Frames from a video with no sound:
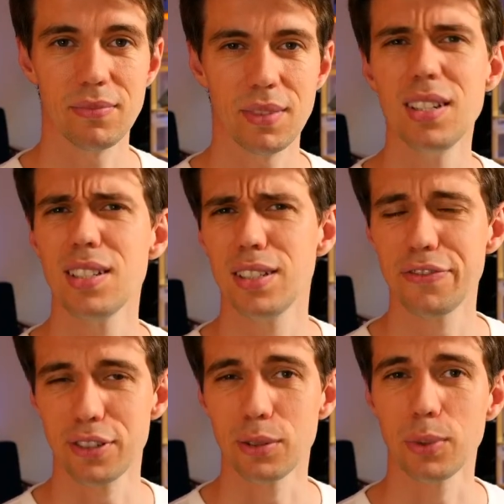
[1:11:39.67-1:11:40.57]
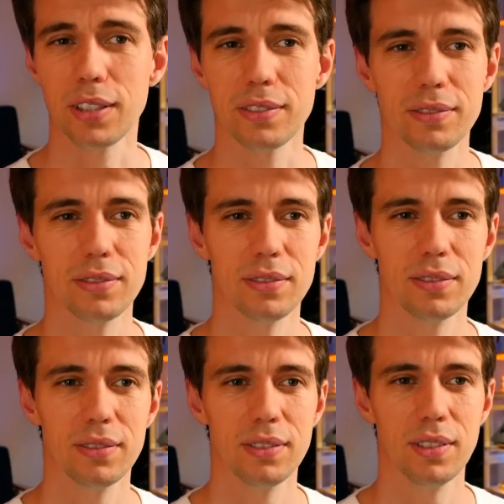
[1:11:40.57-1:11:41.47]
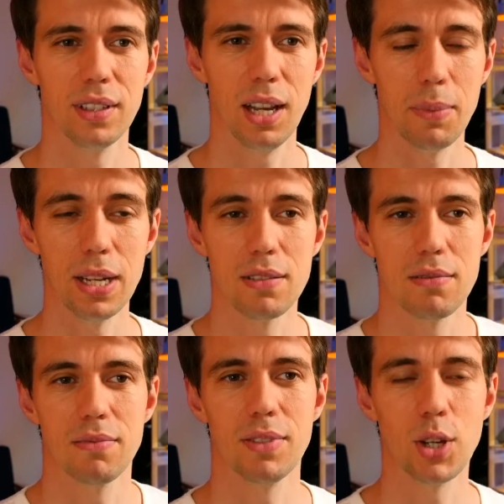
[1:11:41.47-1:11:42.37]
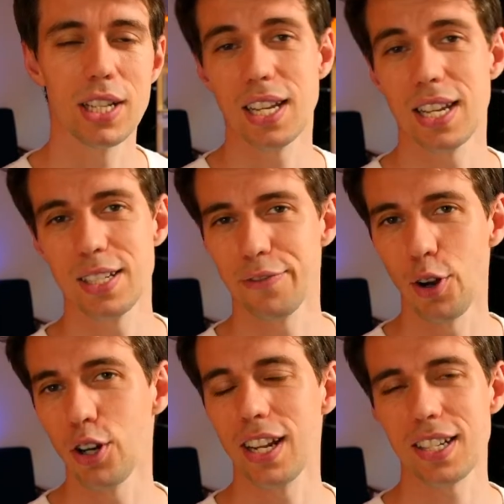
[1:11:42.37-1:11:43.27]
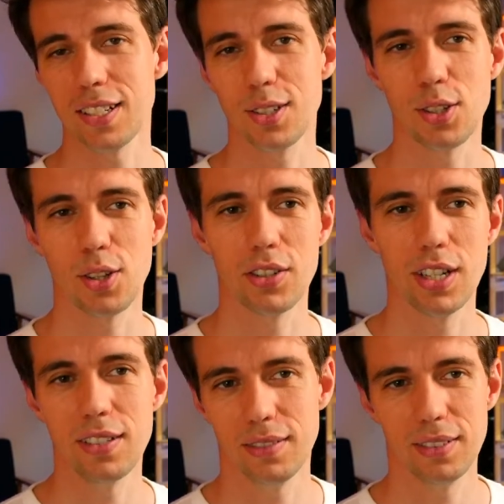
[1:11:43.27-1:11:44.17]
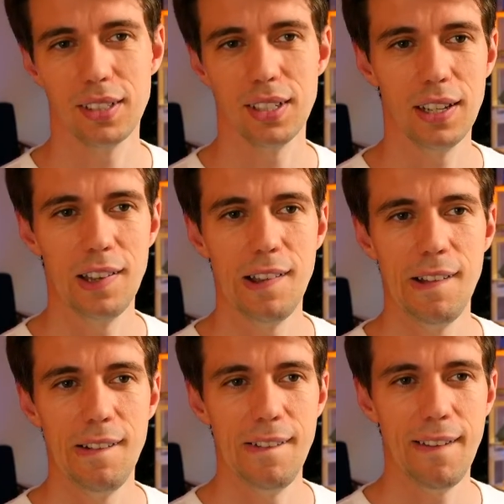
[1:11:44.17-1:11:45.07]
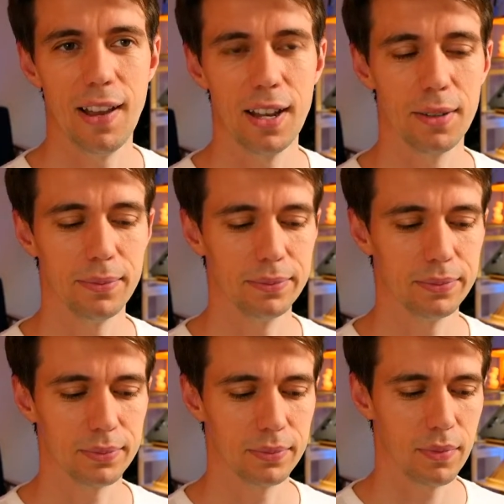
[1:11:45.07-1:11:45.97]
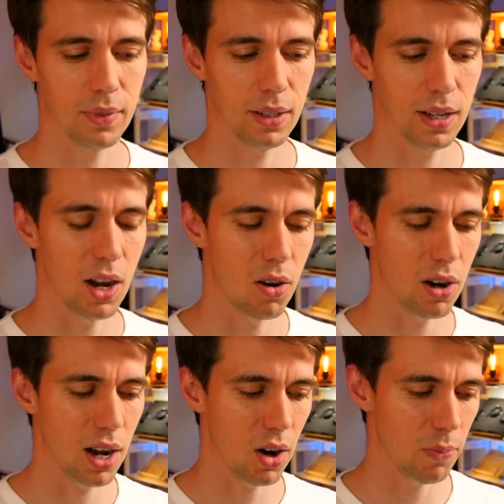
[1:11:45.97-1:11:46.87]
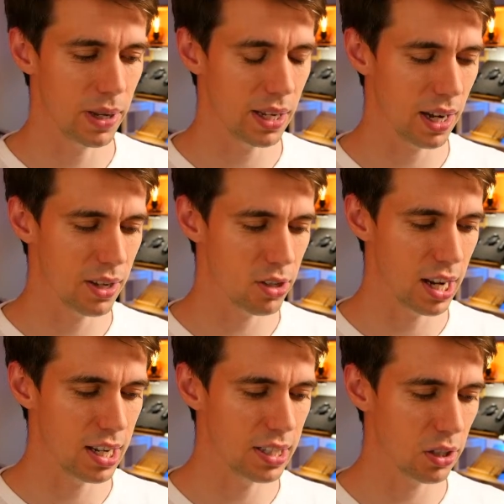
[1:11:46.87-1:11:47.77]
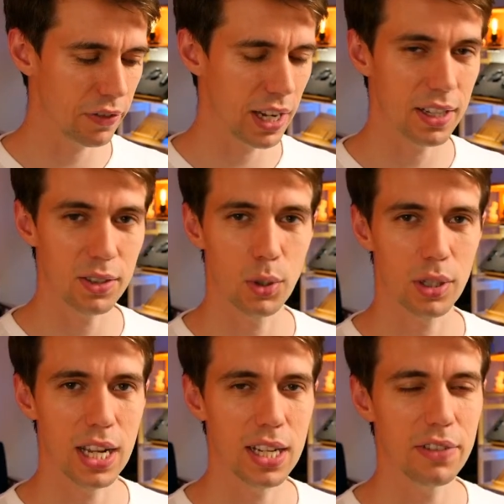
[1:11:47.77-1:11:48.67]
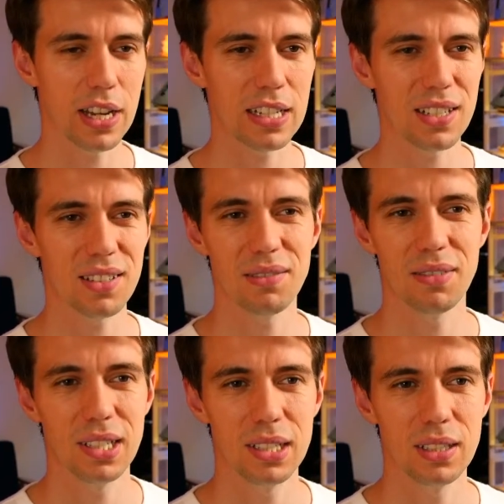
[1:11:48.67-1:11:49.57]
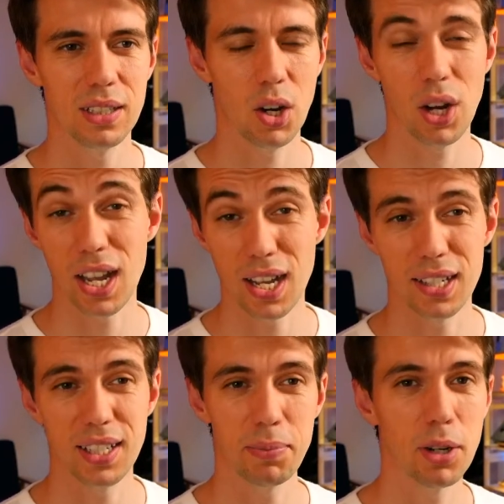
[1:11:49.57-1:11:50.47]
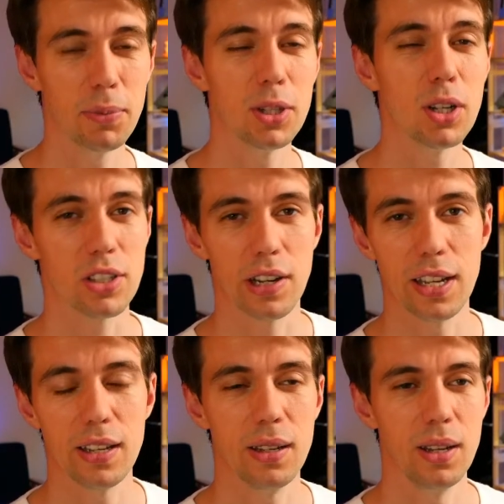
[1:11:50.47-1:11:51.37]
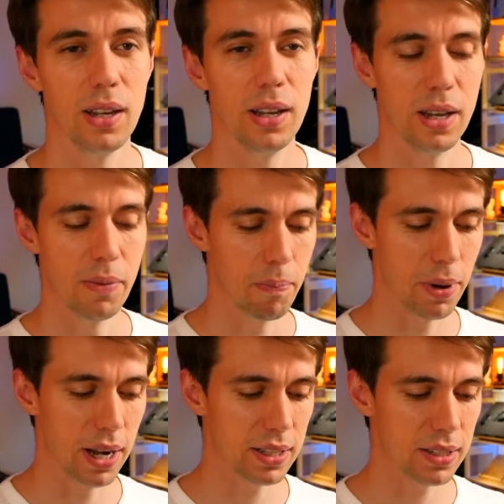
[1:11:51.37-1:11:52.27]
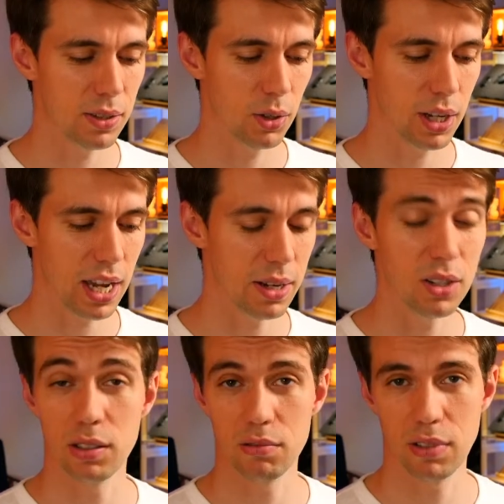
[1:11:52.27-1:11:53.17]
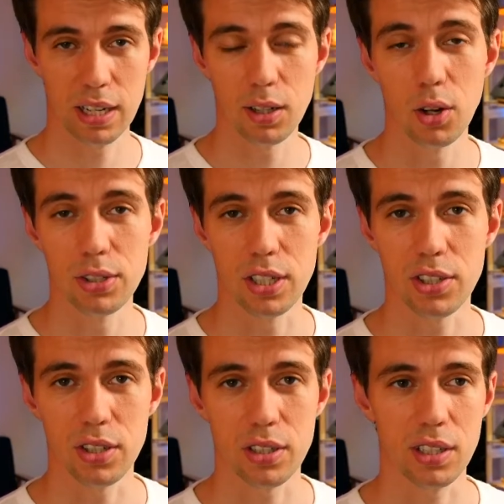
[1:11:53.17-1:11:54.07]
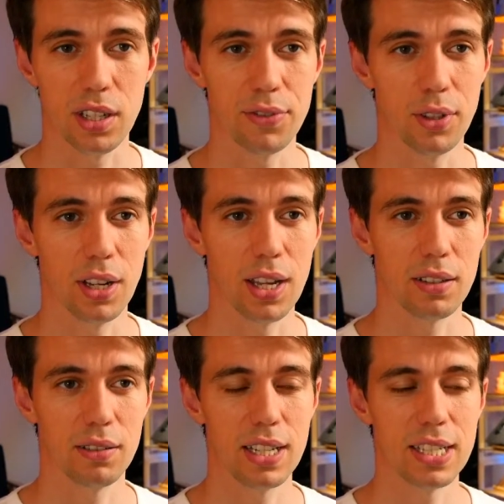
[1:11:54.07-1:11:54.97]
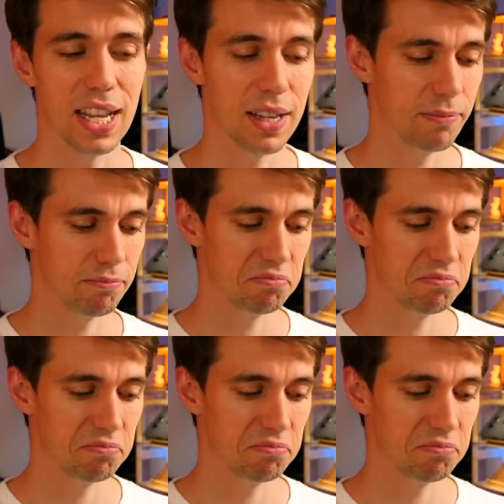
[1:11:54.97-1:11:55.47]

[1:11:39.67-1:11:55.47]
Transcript: is a different one. I mean, you can say it's a foreign accent or so, right? How big are your chances of getting to a native accent? How high are they? Probably not so high, but you can get closer, certainly. If you like, let's say